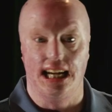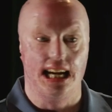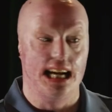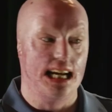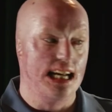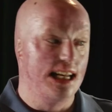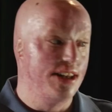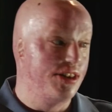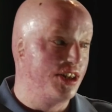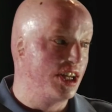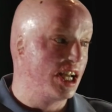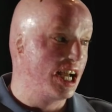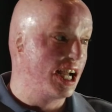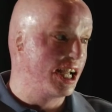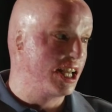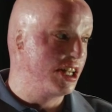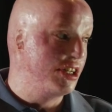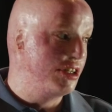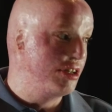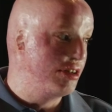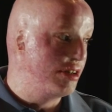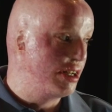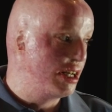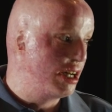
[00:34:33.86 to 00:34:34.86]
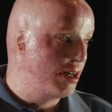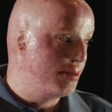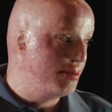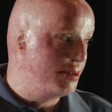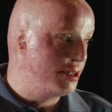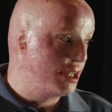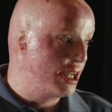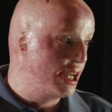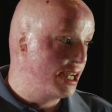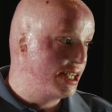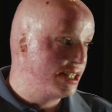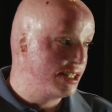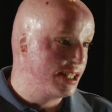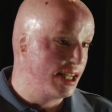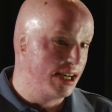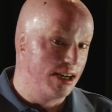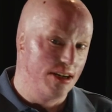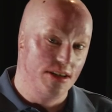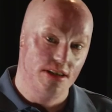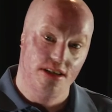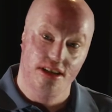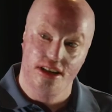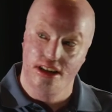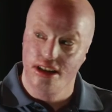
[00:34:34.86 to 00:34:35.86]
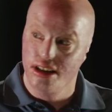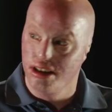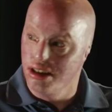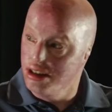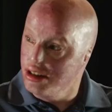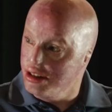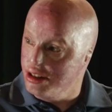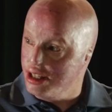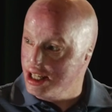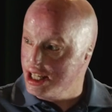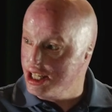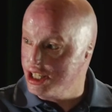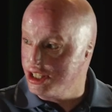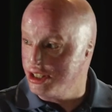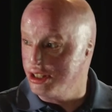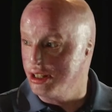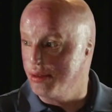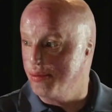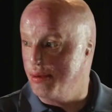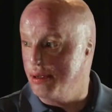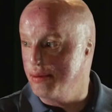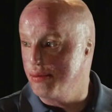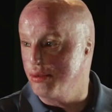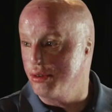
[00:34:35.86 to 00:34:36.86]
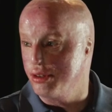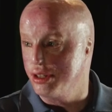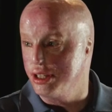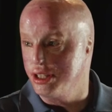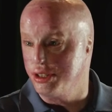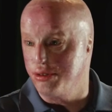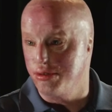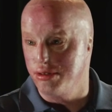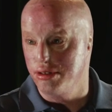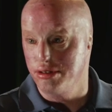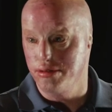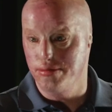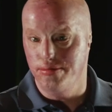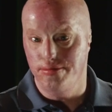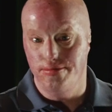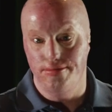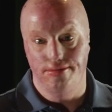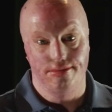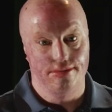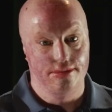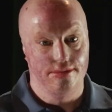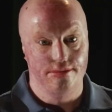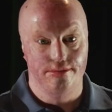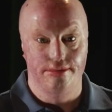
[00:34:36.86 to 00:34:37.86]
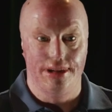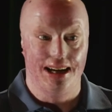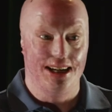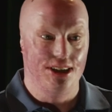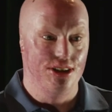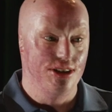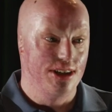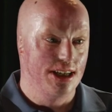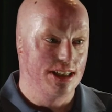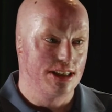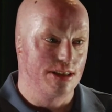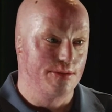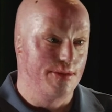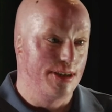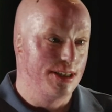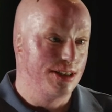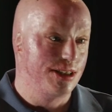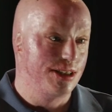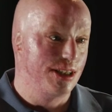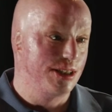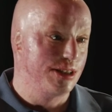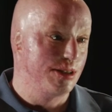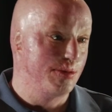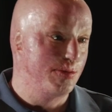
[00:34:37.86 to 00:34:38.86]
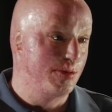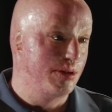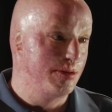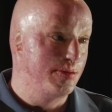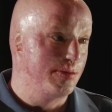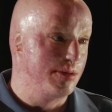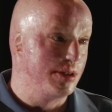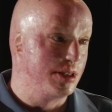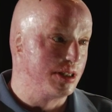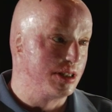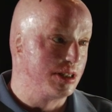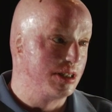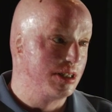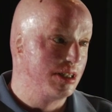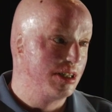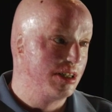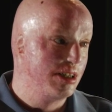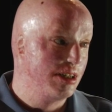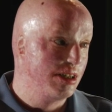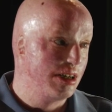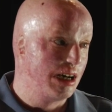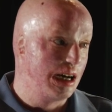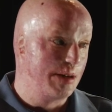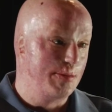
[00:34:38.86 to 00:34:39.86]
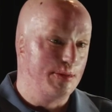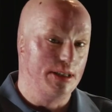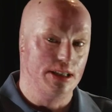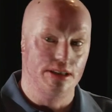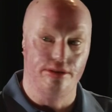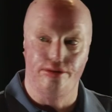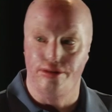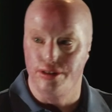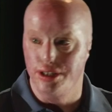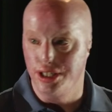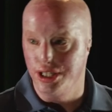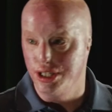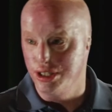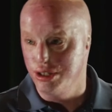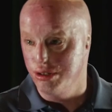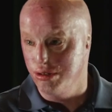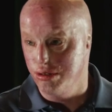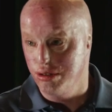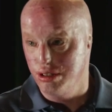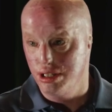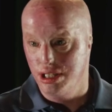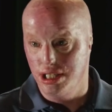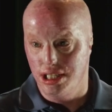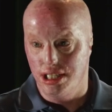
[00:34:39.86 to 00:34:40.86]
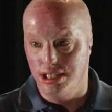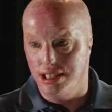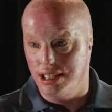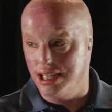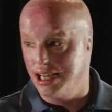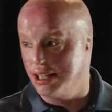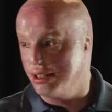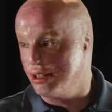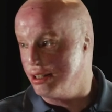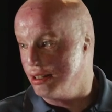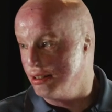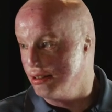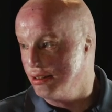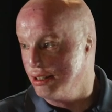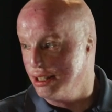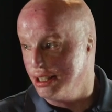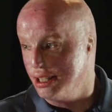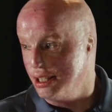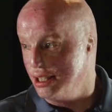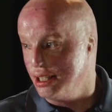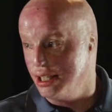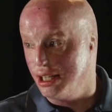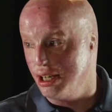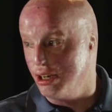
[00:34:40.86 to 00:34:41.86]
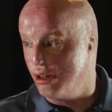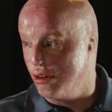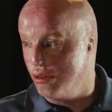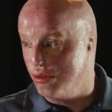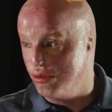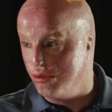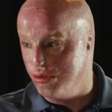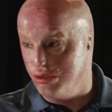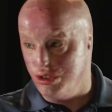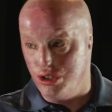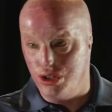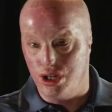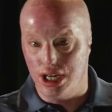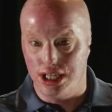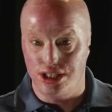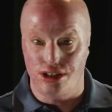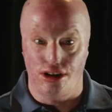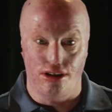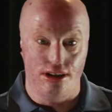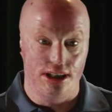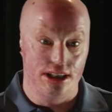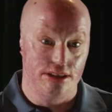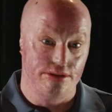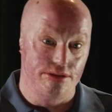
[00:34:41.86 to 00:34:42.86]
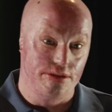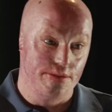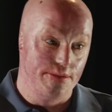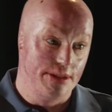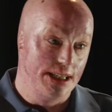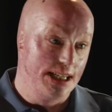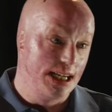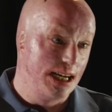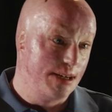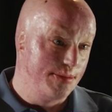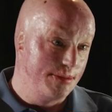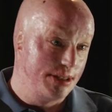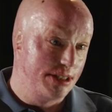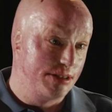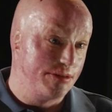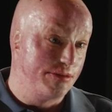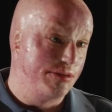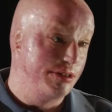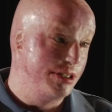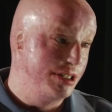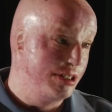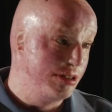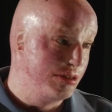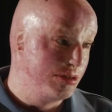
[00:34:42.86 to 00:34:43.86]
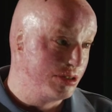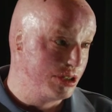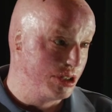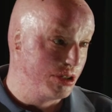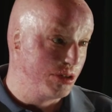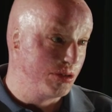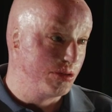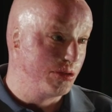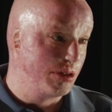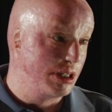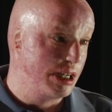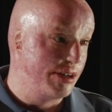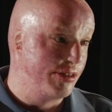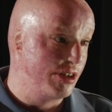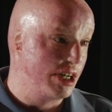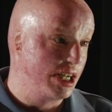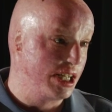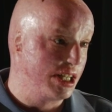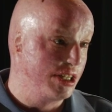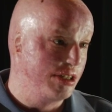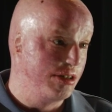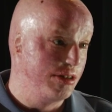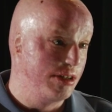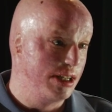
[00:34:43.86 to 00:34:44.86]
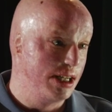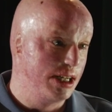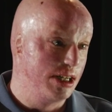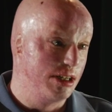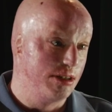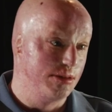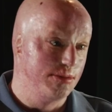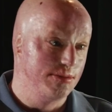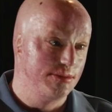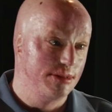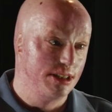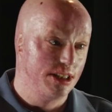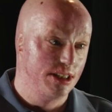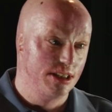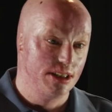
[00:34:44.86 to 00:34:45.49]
Anything I can do to help you guys out. The people in this room, man, you guys are my sense of purpose. I'm here for you. Not, you know, you guys aren't here for me. I'm here for you. So whatever I can do to help.